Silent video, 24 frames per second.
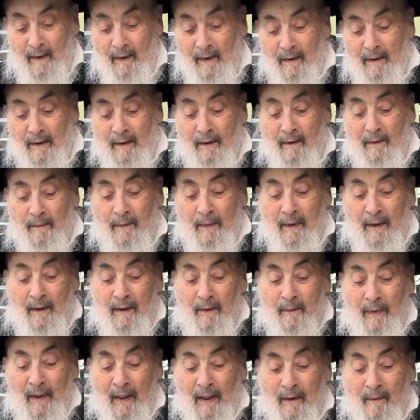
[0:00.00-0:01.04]
So the
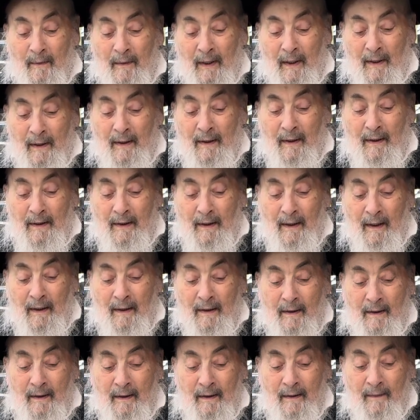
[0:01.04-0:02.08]
bottom line is that
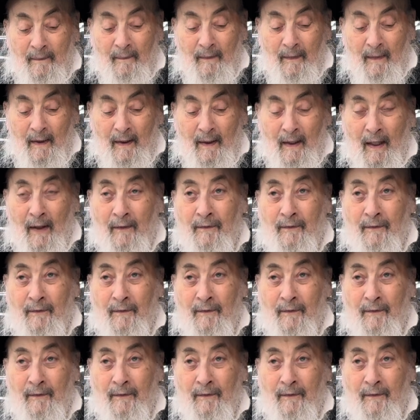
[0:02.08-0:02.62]
you